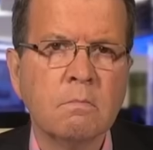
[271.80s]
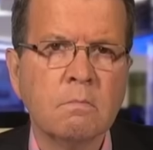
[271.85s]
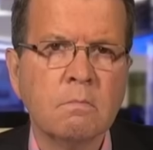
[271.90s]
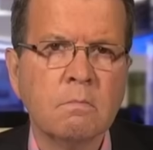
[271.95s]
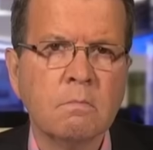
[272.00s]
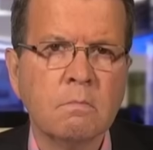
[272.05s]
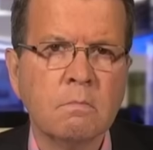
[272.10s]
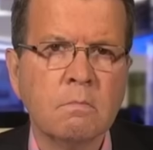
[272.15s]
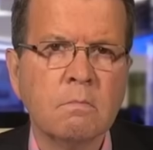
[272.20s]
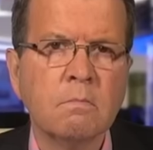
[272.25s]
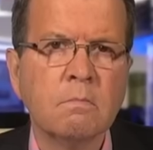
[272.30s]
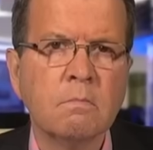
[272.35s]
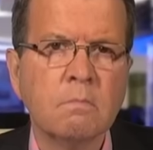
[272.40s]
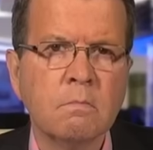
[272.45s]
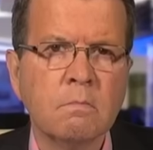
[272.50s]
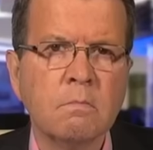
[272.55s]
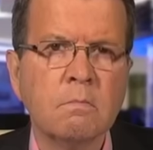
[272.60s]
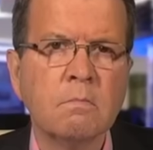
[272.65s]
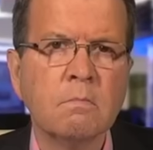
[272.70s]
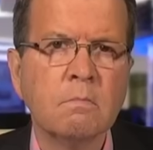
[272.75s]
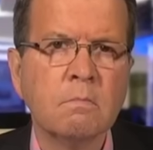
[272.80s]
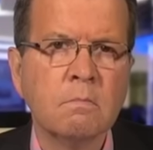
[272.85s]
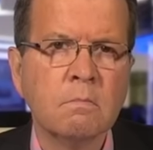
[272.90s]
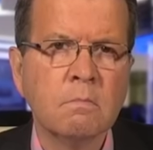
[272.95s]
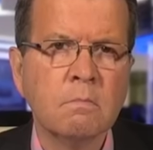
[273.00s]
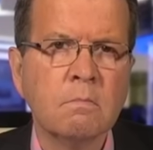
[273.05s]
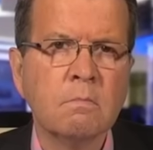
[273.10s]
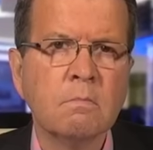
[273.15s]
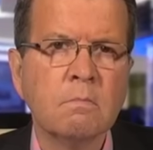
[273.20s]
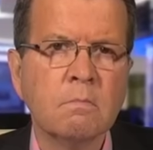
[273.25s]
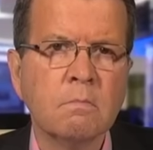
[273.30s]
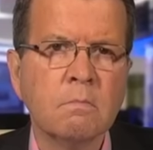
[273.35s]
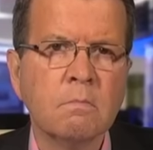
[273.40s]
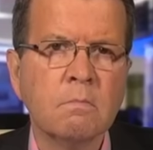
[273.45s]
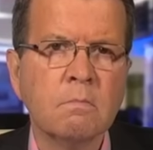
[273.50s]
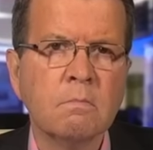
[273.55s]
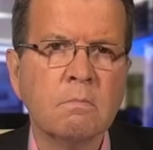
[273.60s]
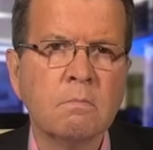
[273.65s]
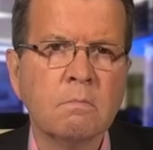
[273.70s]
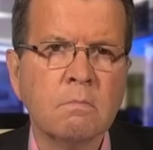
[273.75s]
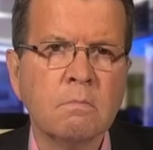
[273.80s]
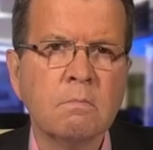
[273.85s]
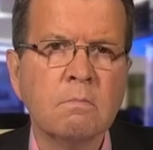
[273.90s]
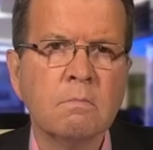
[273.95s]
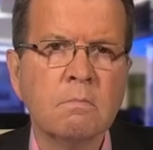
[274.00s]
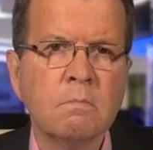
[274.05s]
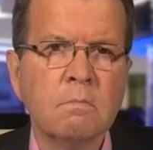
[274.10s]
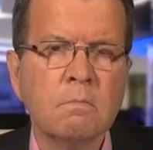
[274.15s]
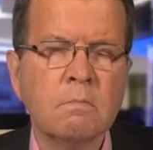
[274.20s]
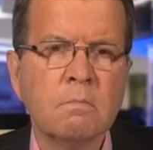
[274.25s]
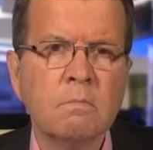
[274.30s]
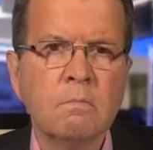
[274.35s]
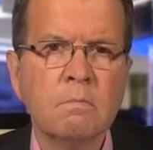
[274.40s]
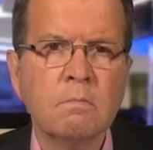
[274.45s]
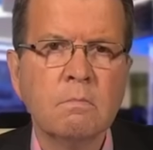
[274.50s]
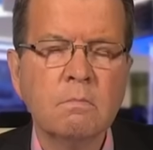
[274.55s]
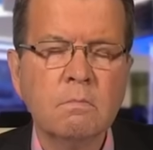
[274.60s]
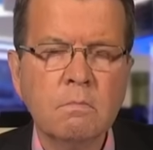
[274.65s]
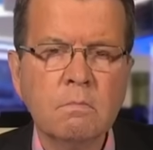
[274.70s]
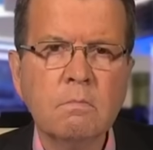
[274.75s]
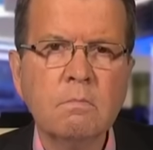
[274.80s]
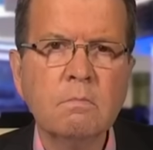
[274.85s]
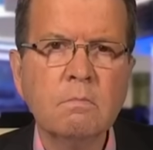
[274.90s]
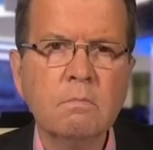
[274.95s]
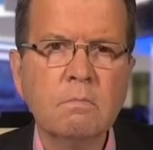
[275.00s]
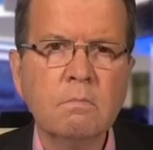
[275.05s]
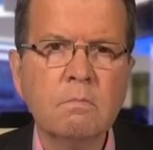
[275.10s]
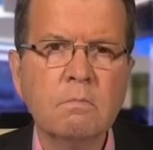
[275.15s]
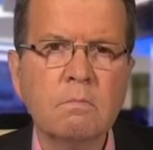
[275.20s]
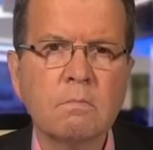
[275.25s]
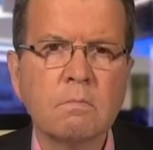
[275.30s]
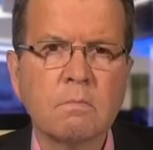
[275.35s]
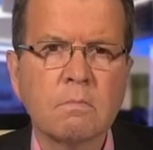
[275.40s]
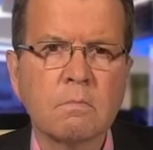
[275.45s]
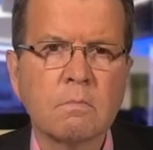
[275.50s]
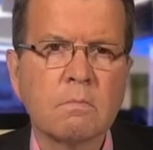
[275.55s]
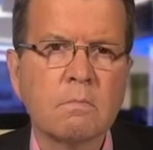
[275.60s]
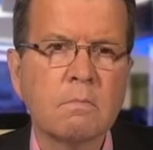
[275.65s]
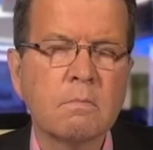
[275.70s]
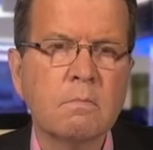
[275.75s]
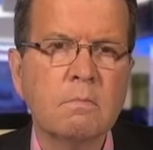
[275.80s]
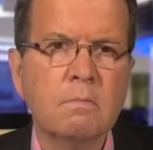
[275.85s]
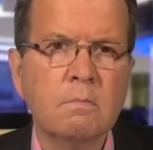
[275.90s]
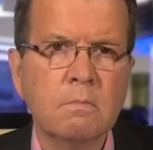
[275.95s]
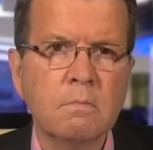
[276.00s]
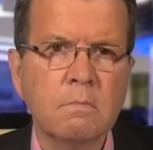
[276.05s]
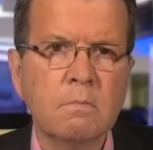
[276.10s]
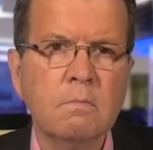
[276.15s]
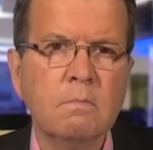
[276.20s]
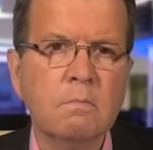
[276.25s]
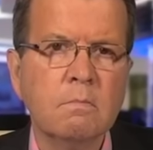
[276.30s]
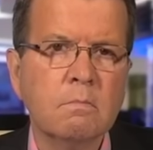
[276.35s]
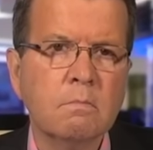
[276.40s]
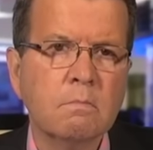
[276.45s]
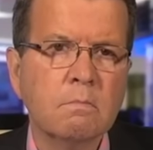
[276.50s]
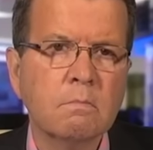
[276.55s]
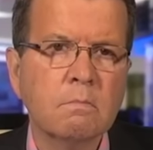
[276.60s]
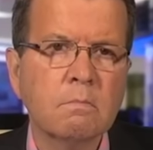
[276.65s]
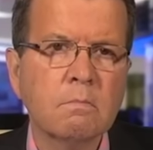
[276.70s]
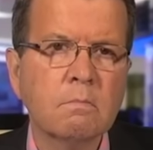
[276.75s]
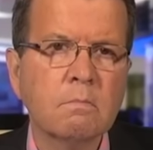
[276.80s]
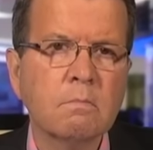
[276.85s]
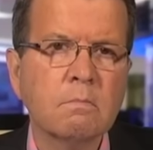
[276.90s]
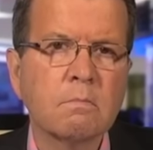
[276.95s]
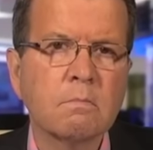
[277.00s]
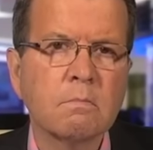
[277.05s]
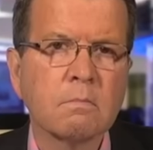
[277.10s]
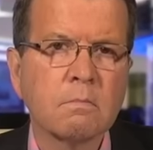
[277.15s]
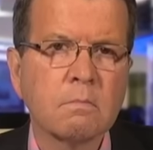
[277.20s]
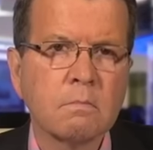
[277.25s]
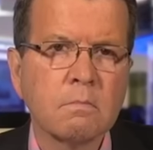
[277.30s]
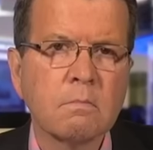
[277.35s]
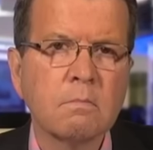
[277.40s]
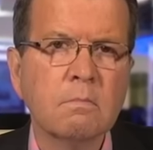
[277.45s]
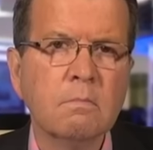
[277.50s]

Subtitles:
(silent)